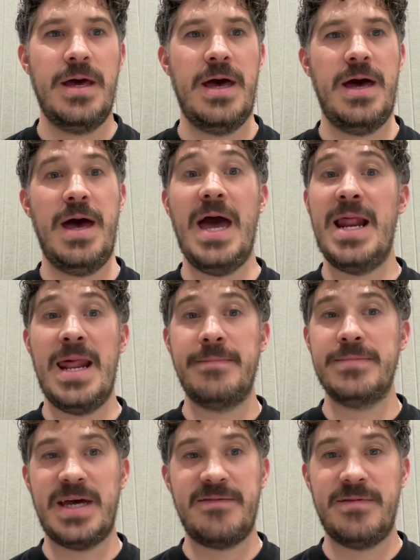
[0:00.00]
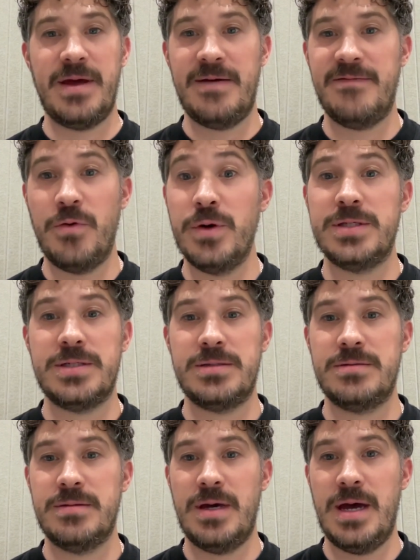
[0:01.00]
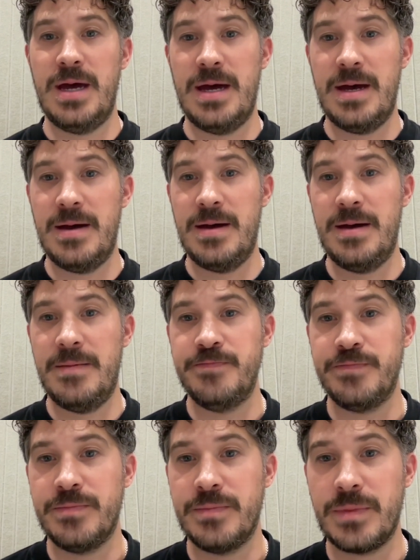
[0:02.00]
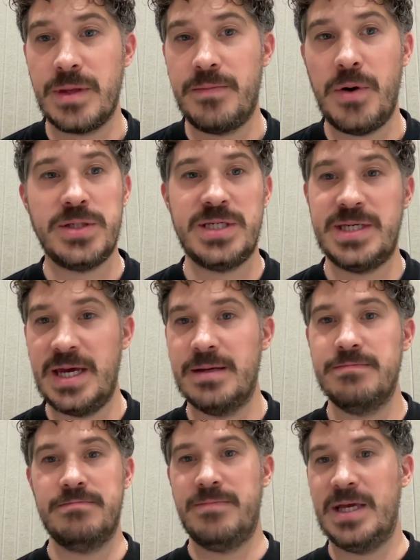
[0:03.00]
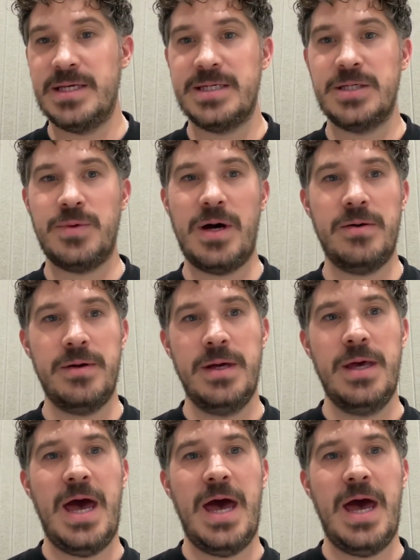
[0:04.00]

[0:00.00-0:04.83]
LLMs have voice processing and things like this as well.